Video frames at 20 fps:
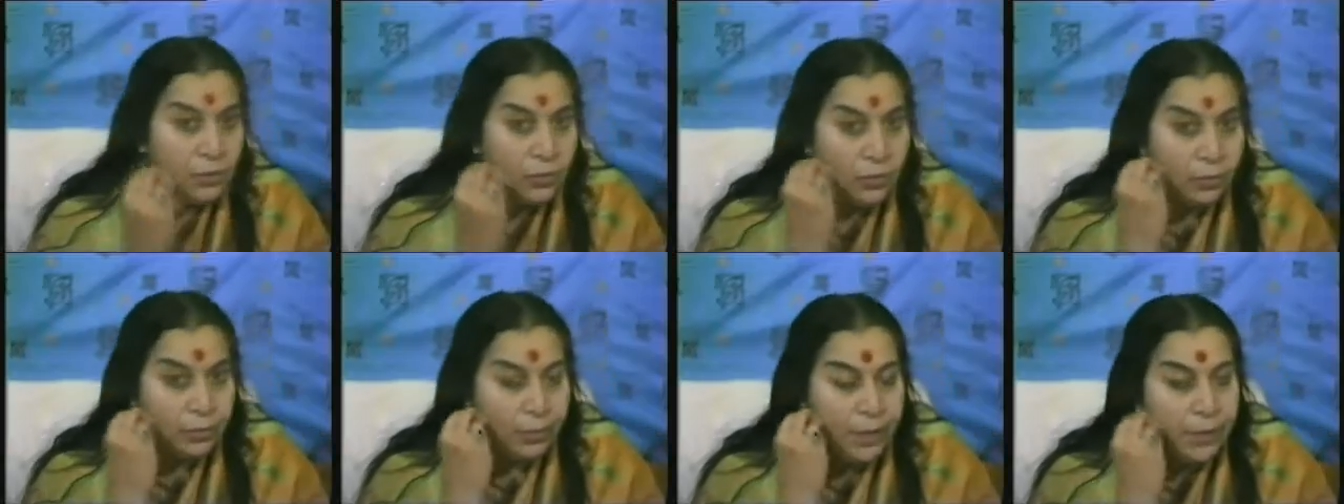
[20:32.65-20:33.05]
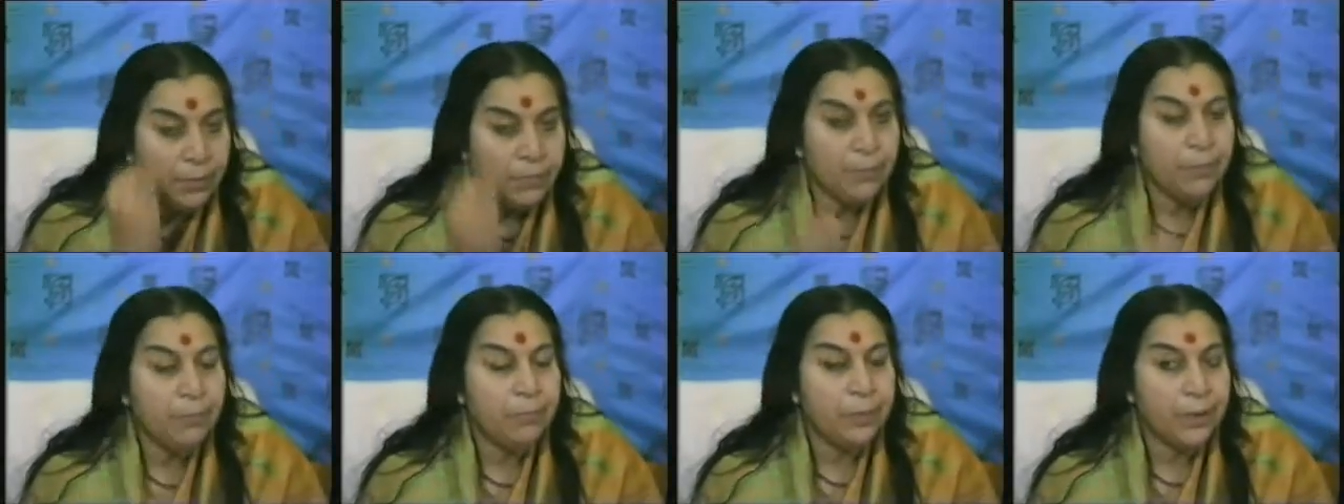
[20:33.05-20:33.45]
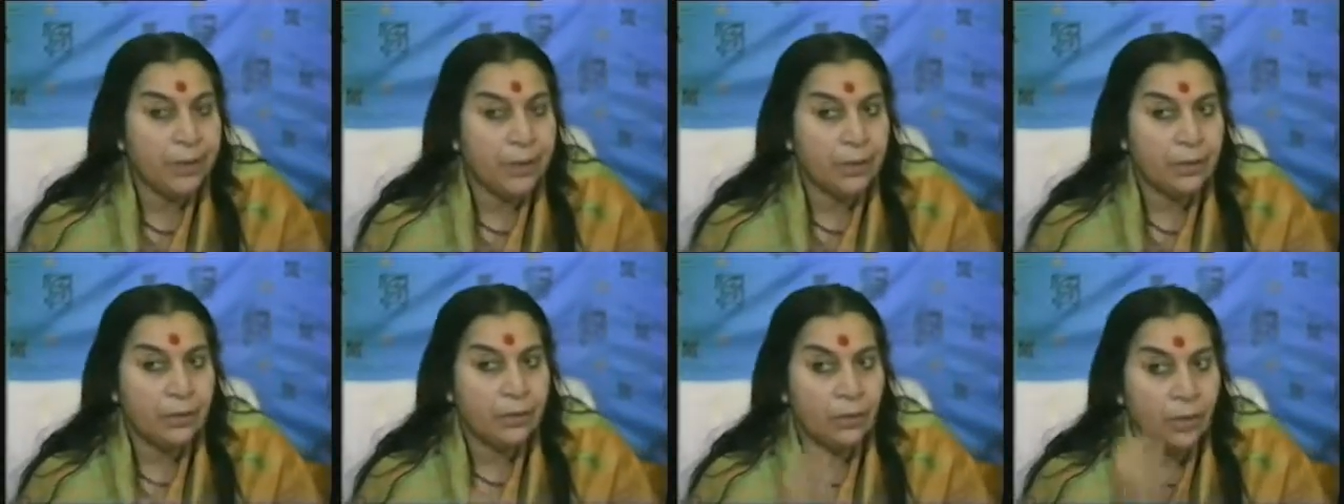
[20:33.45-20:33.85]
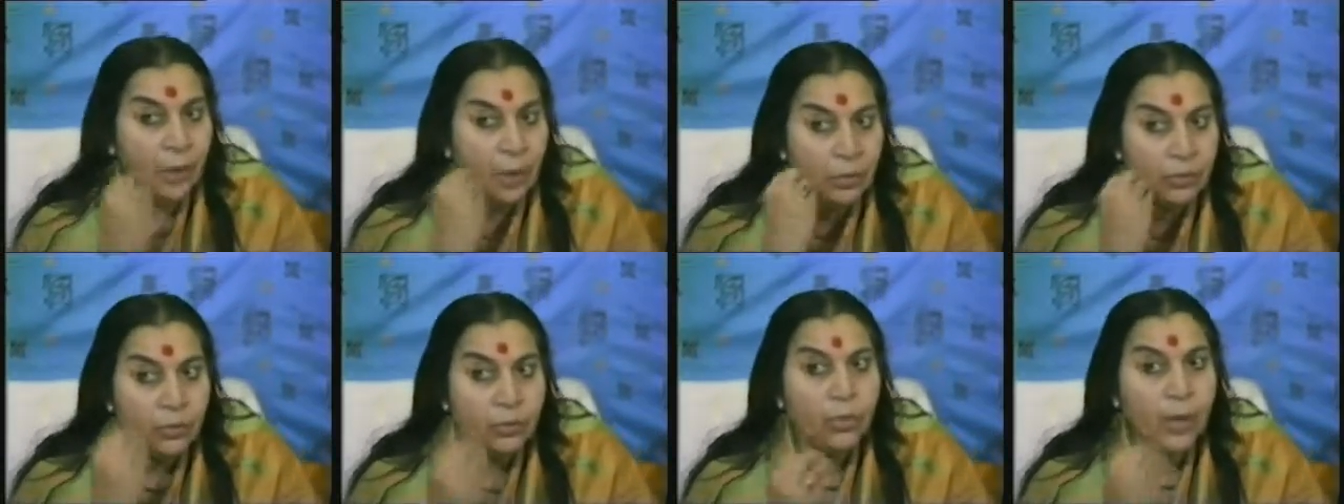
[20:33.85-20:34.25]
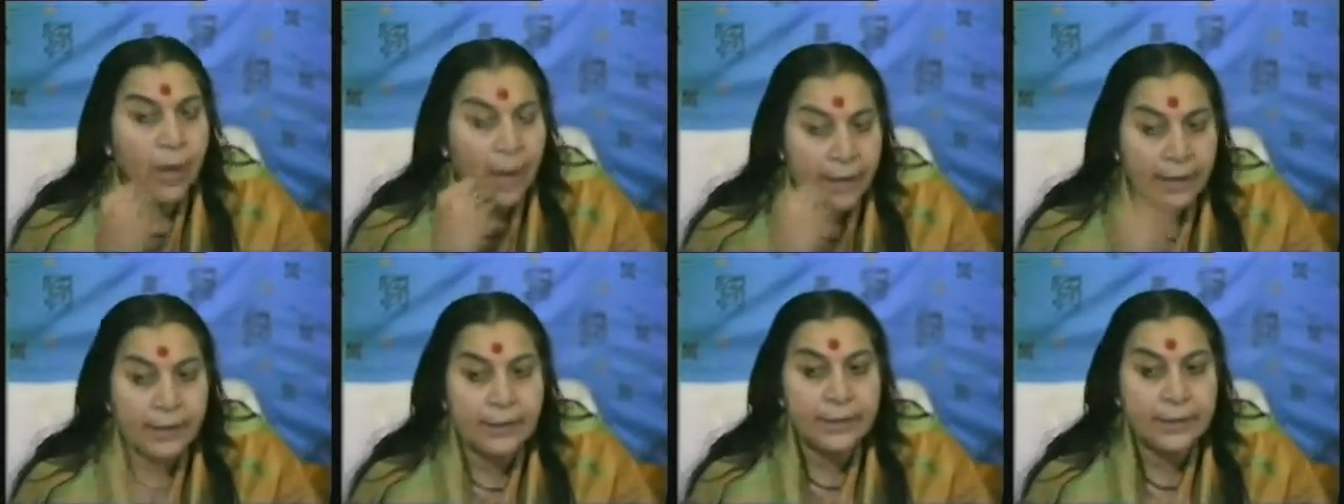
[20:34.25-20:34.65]
So be prepared not to
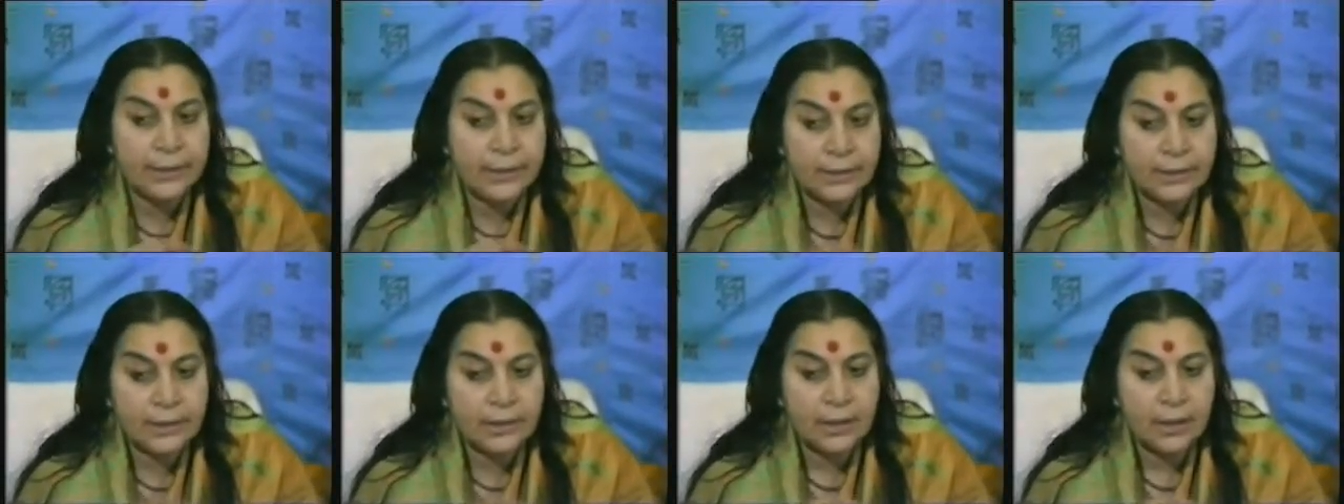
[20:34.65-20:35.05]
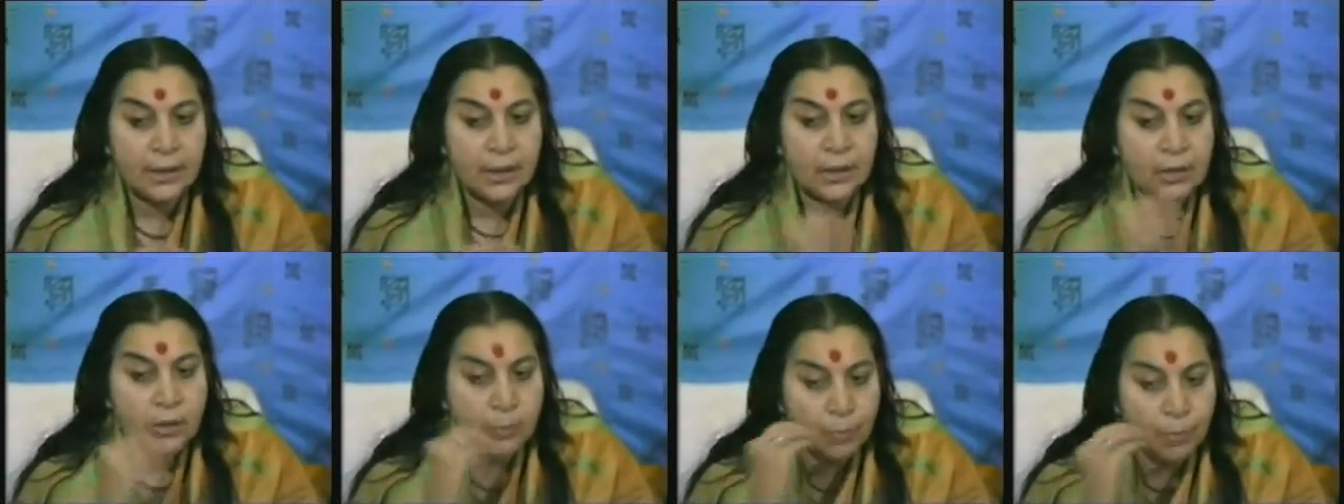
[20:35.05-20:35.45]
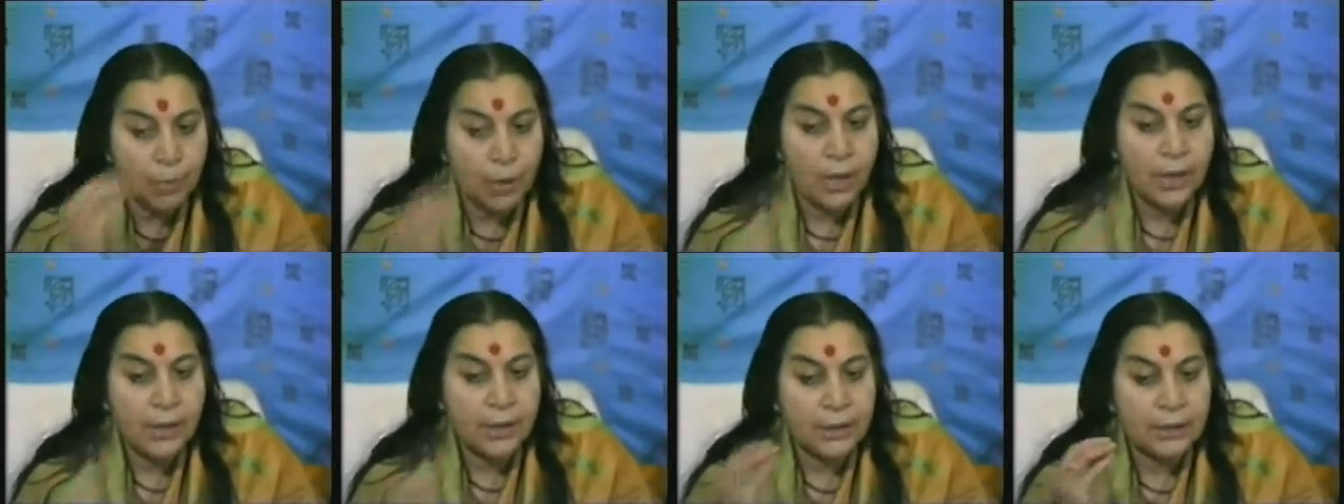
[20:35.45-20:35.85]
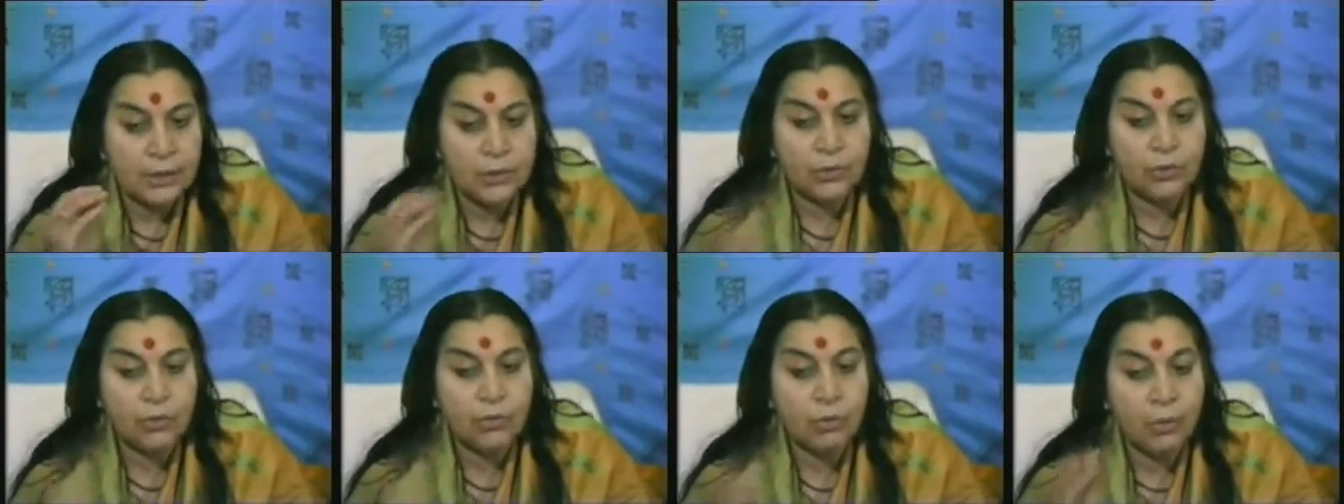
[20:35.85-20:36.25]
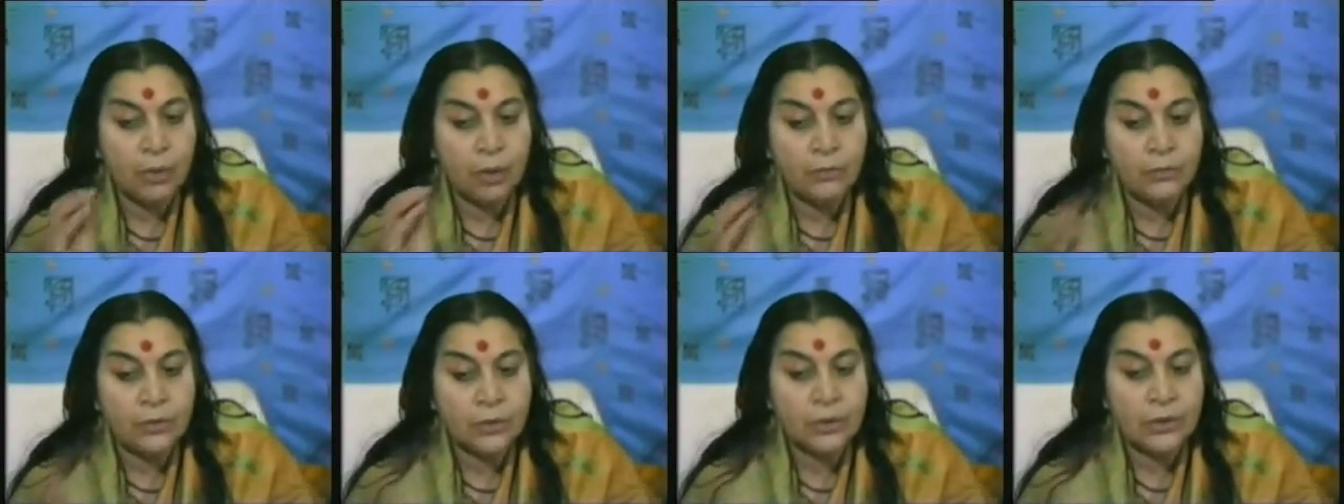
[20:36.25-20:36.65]
at least spoil the show
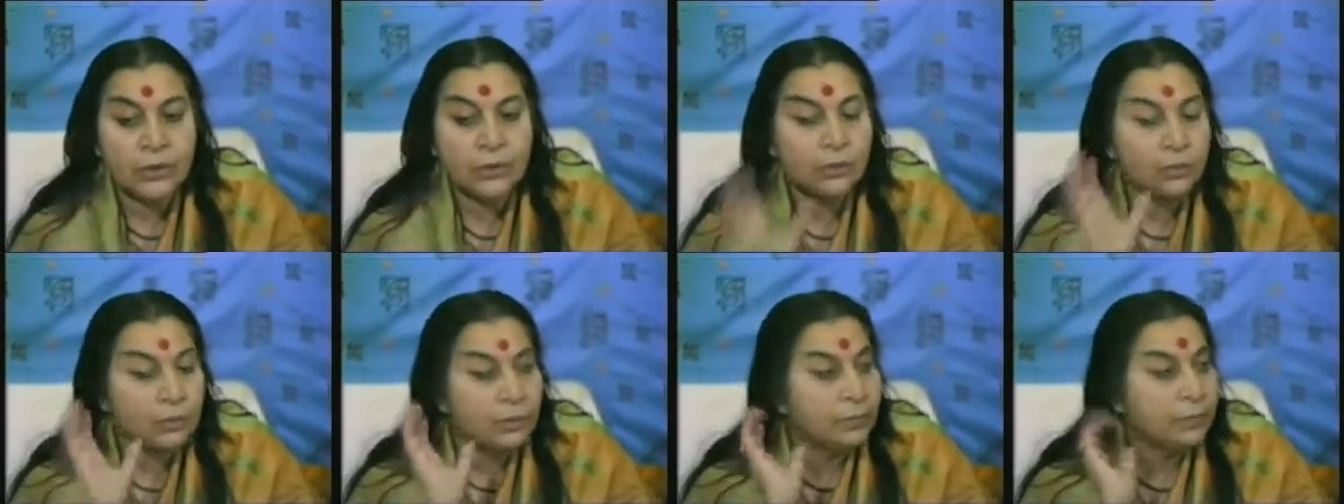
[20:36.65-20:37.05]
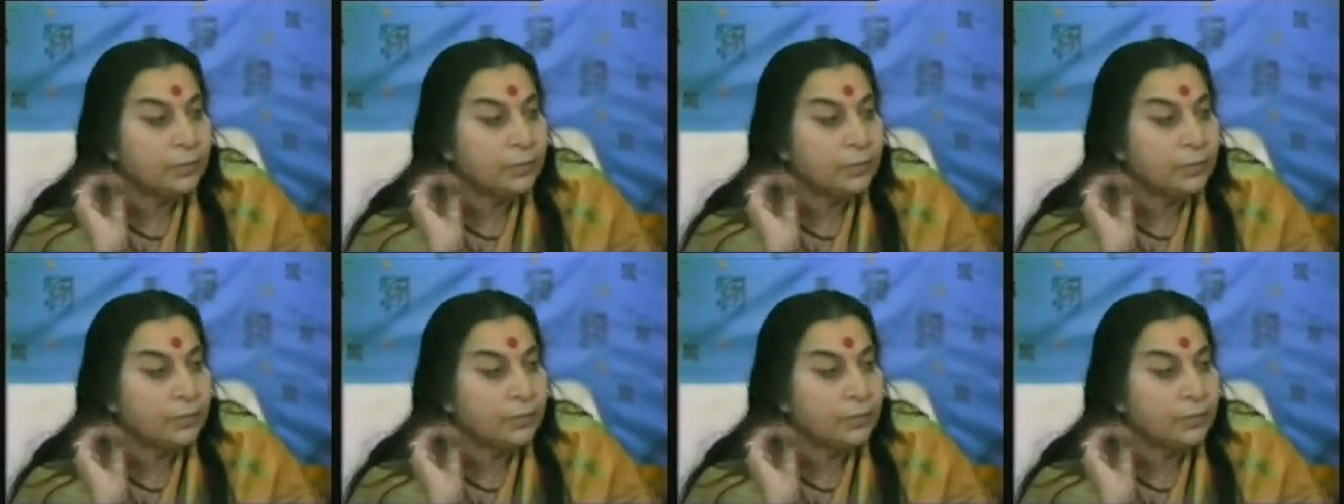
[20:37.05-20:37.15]
of surgery.